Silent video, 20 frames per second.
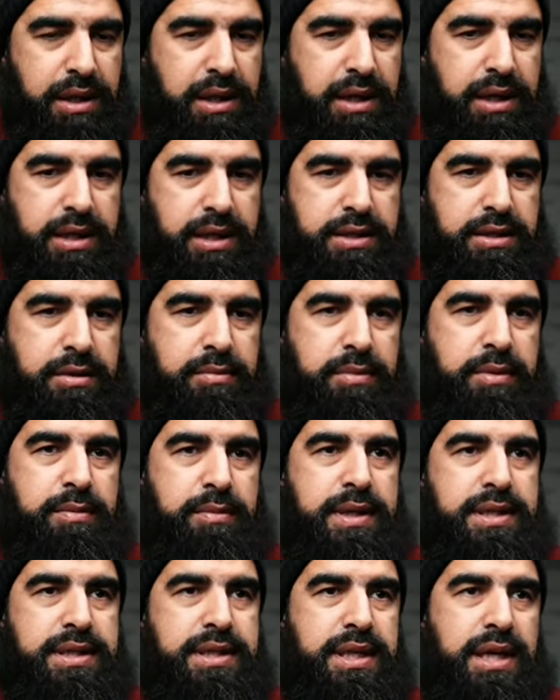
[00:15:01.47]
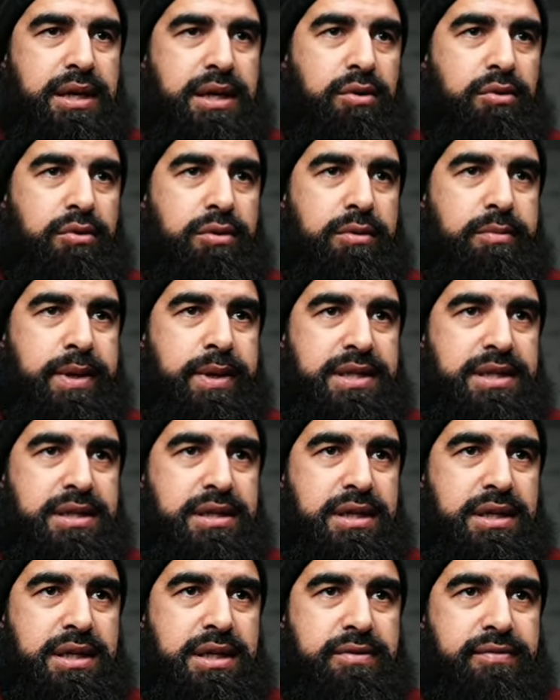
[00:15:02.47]
Uh, some people might say, oh, the best
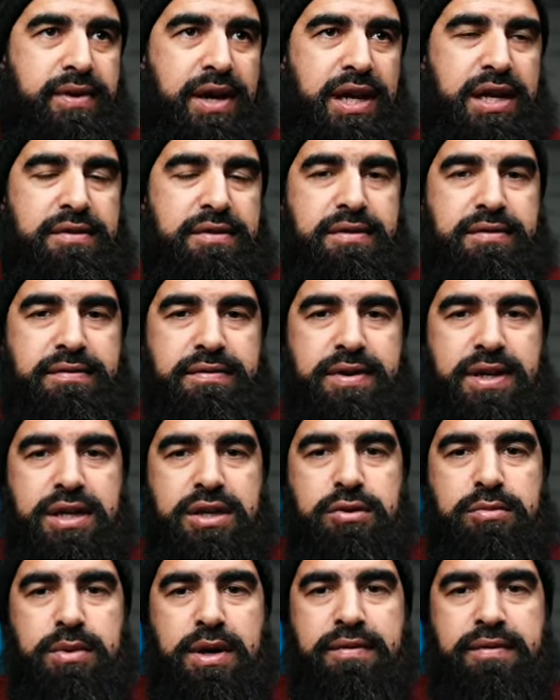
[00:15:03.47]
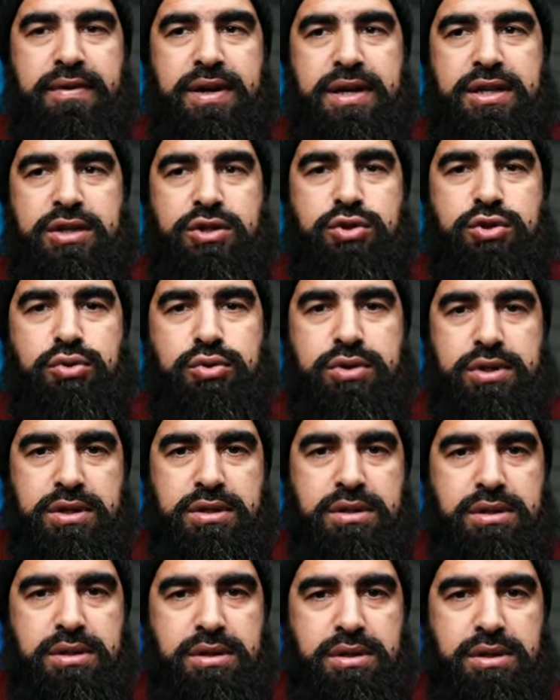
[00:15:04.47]
studies of Hanafi fiqh you might find in
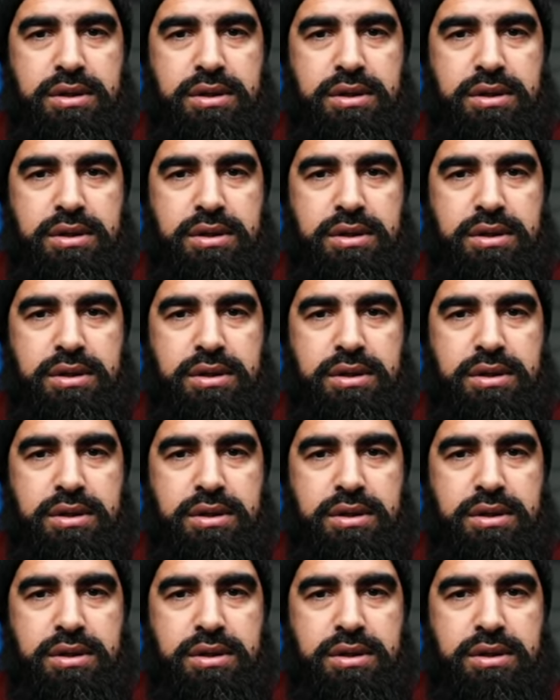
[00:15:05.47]
Jordan.